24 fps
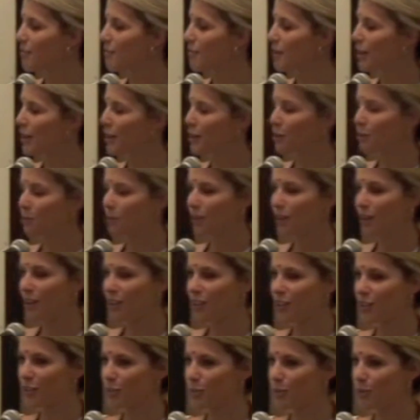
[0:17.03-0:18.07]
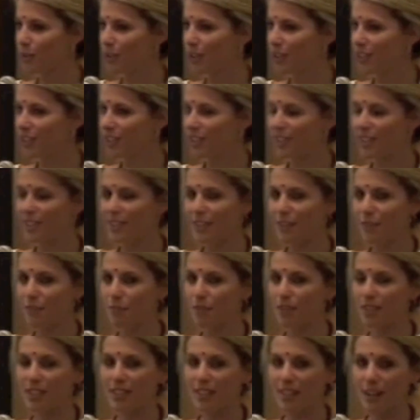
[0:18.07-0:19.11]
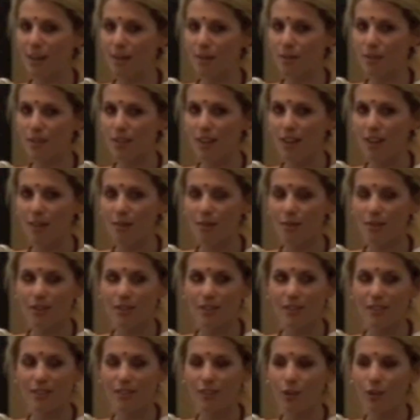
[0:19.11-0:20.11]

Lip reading: my global college experience in a 7-minute time slot was